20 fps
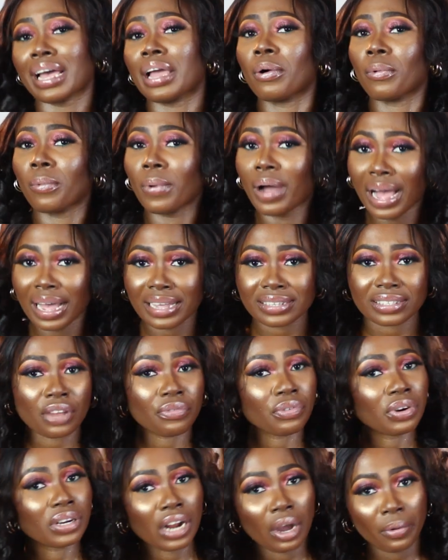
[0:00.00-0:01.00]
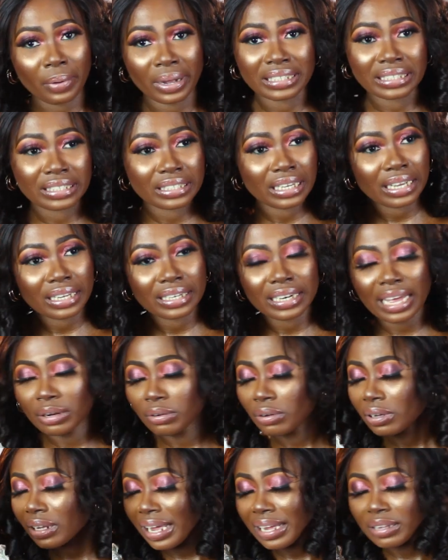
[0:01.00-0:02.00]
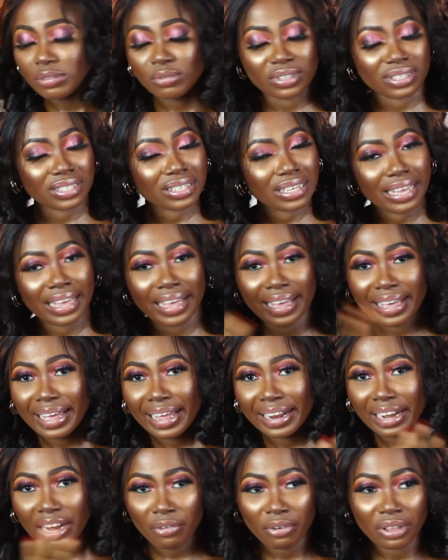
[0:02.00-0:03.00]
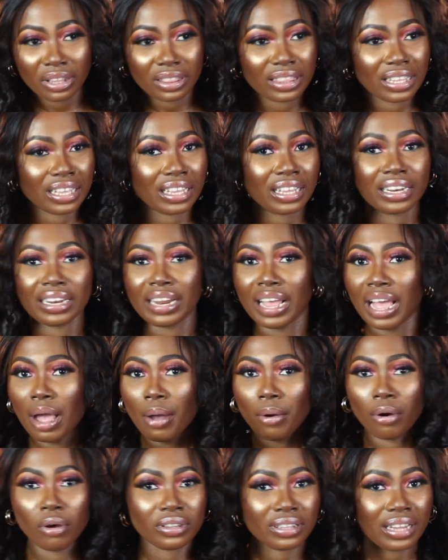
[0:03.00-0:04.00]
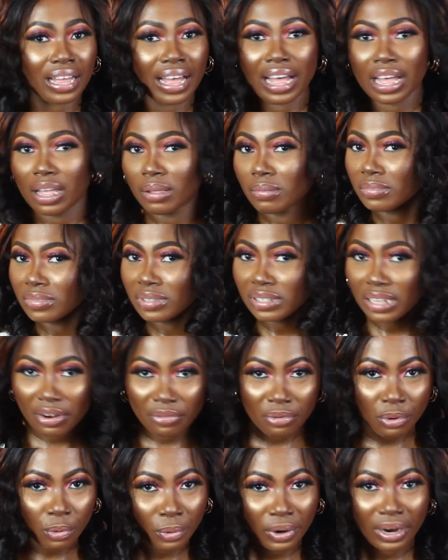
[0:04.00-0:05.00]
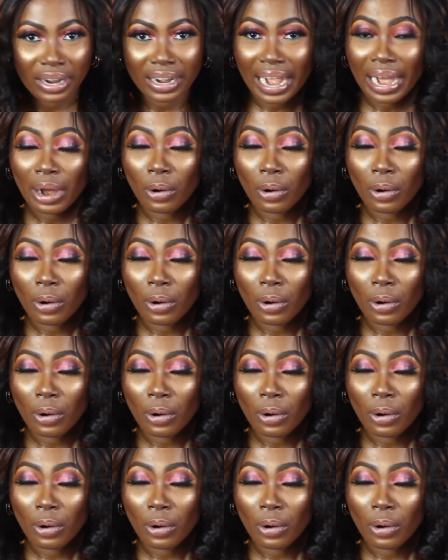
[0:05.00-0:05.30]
I wax every now and then. I don't like to see hair and everything, underarms, everywhere.